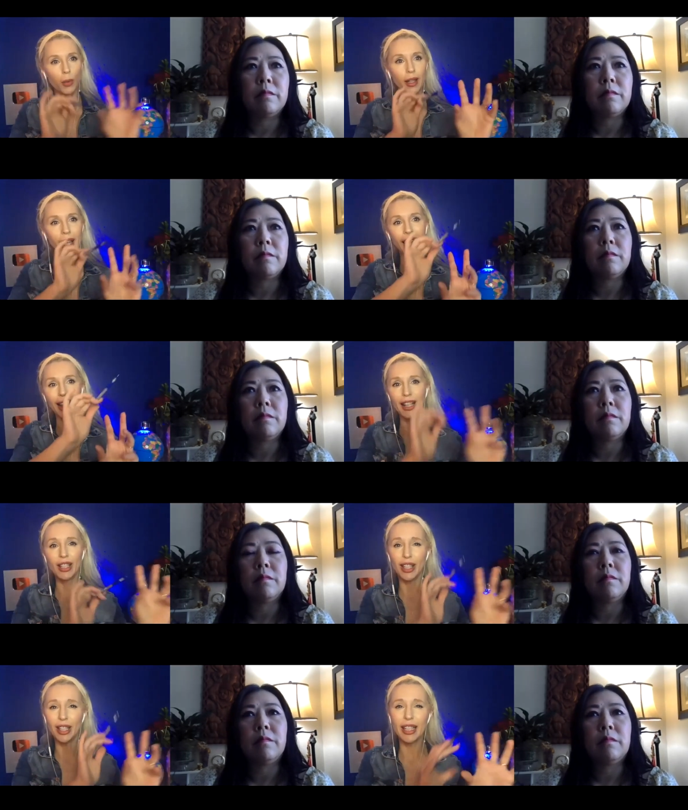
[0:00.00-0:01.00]
Speaker 1: one is a
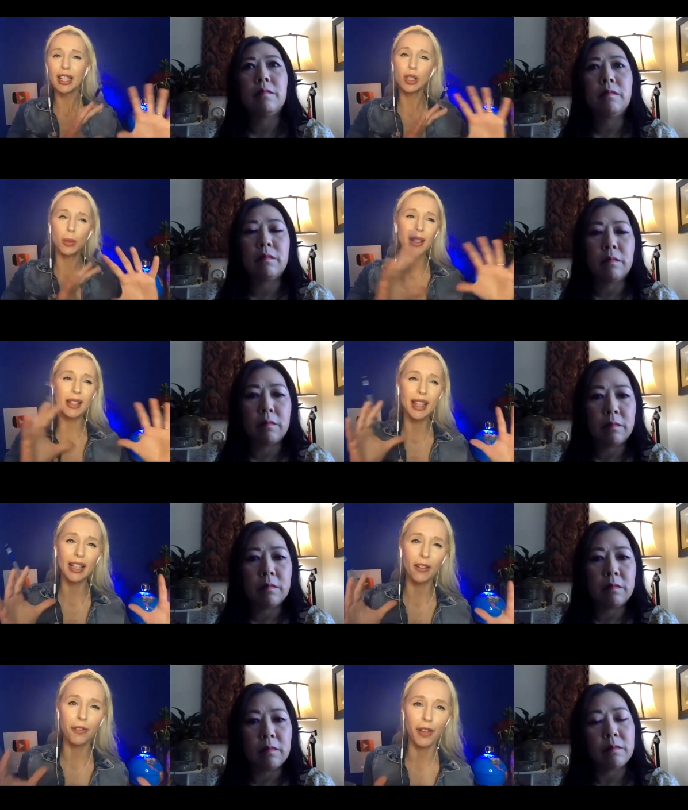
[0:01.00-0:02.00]
T. To me, it's like
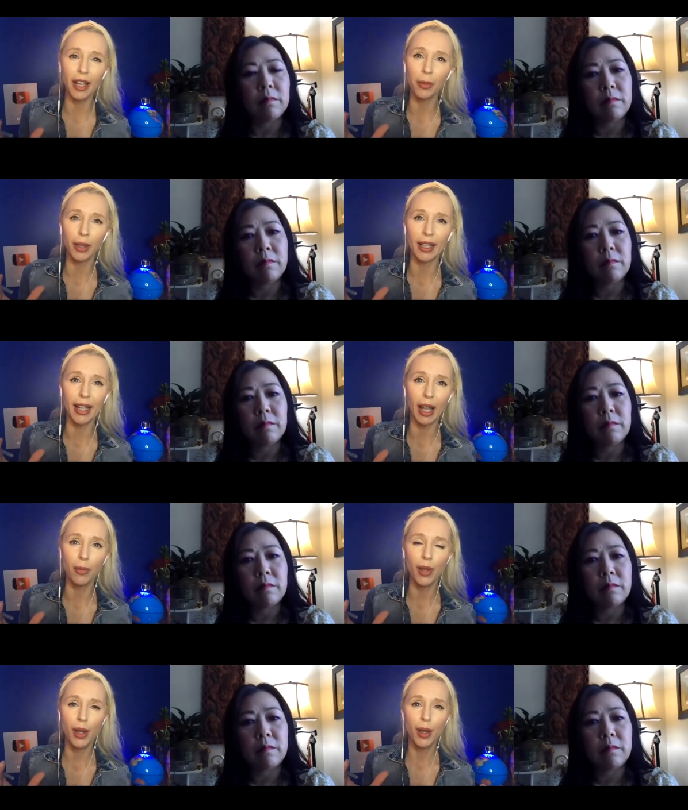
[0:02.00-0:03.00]
a family name.
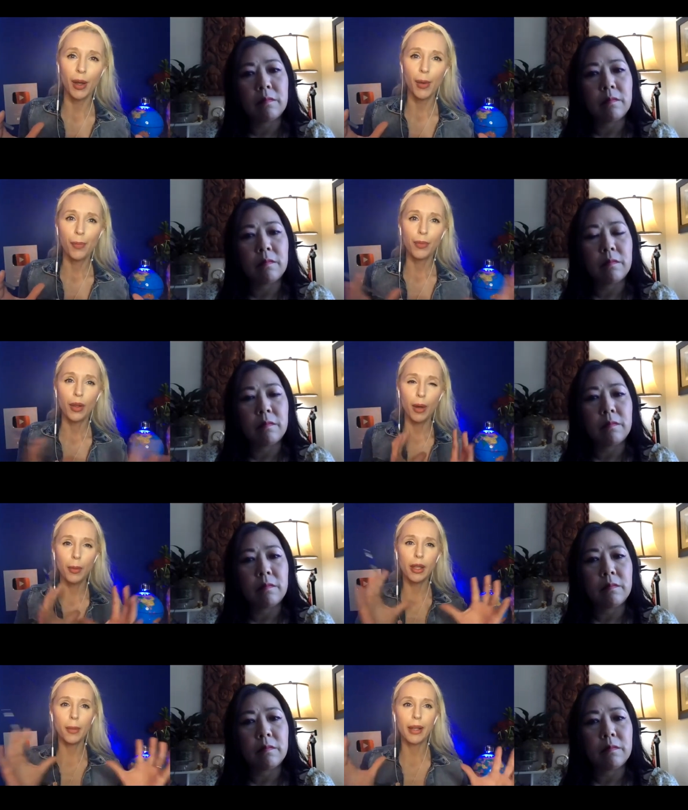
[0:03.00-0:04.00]
Remember
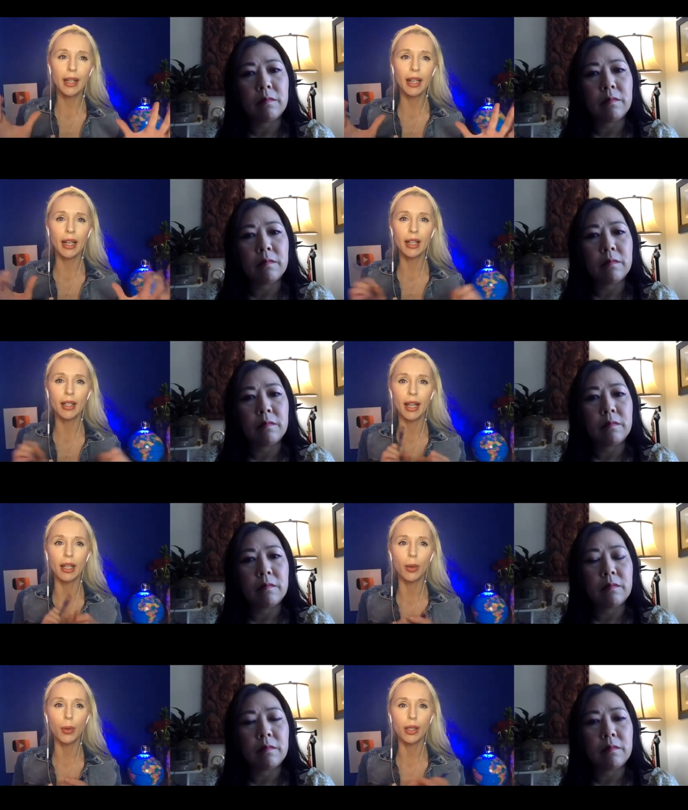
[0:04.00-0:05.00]
in the beginning, I said it
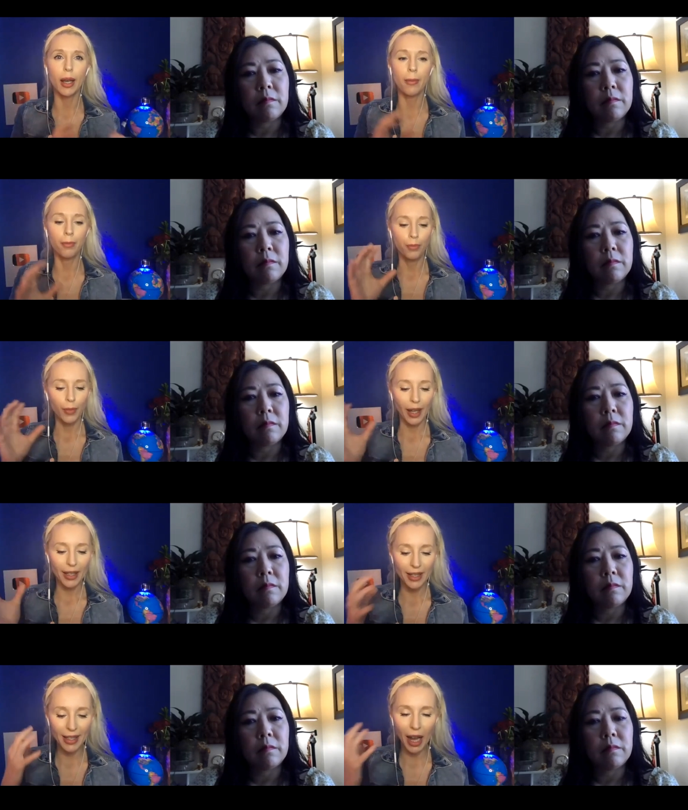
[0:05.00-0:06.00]
was a
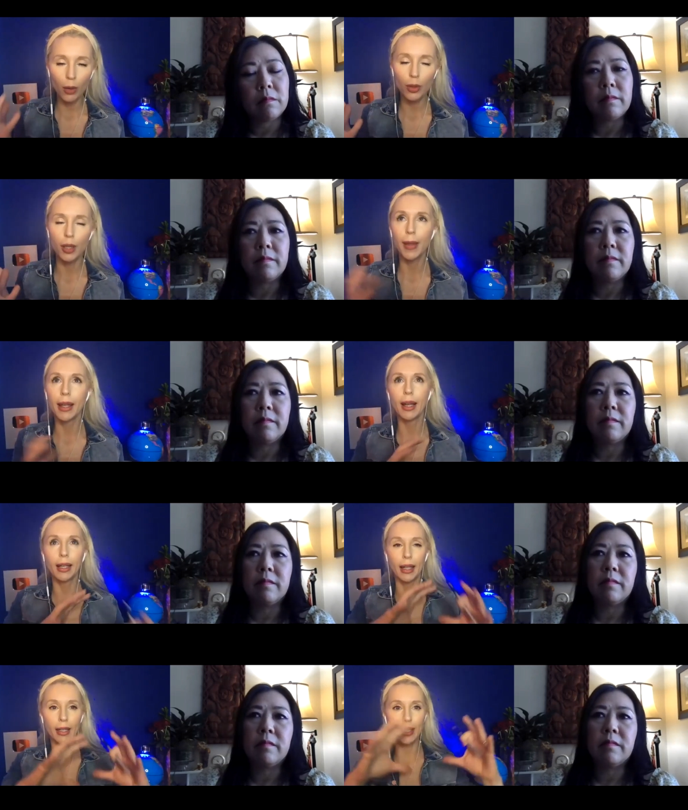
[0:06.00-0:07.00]
sound to me like
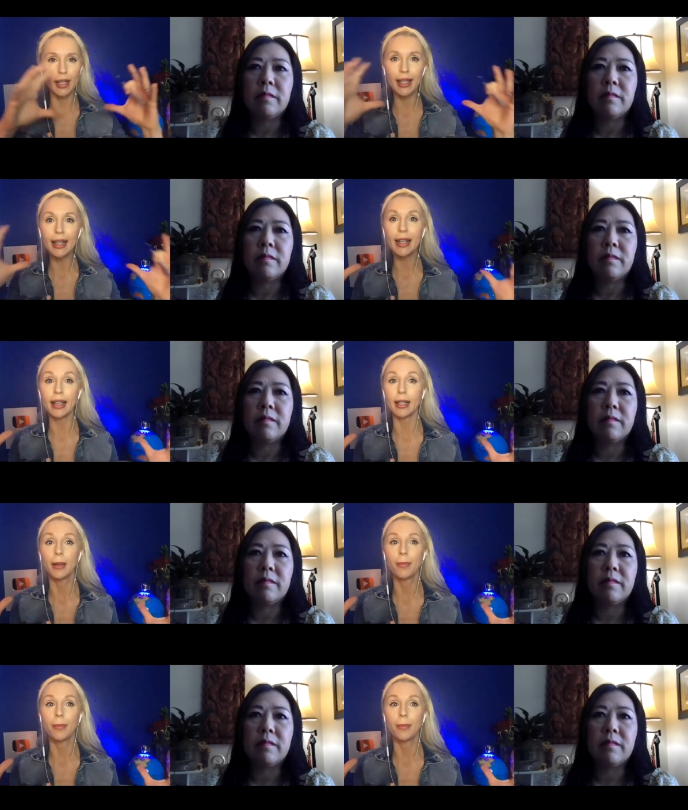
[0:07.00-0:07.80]
a T.